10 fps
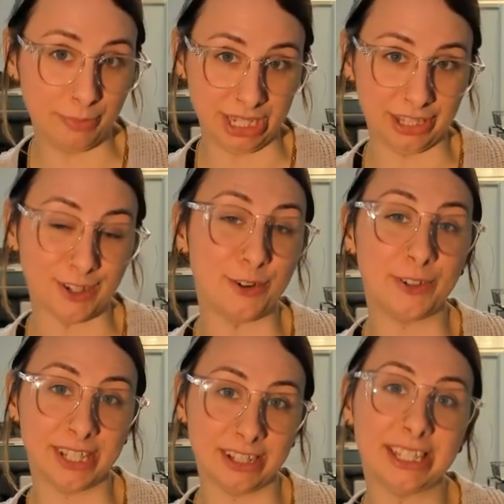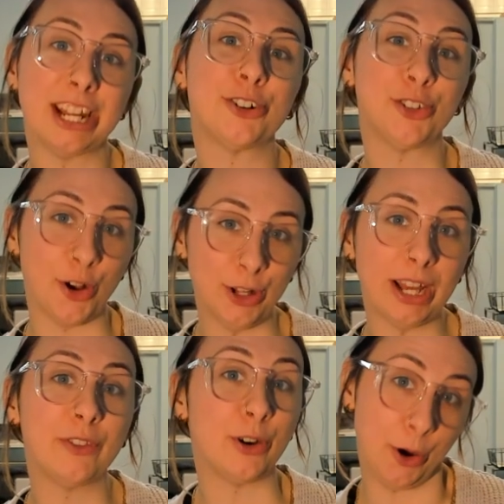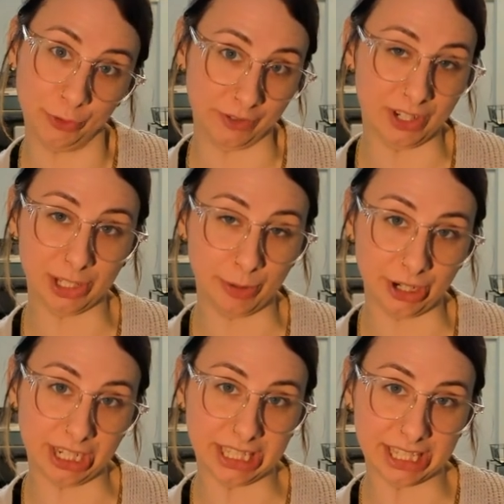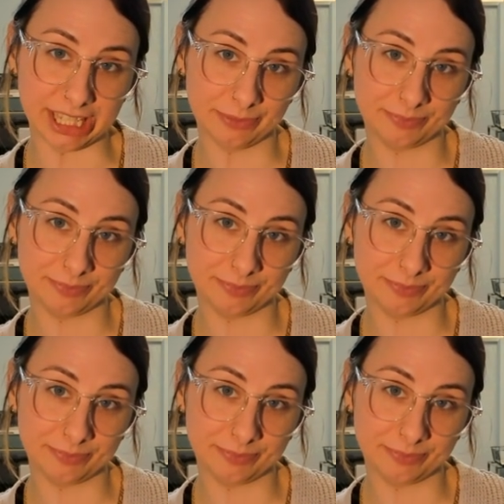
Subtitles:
means our facilitators all have their own lived experience.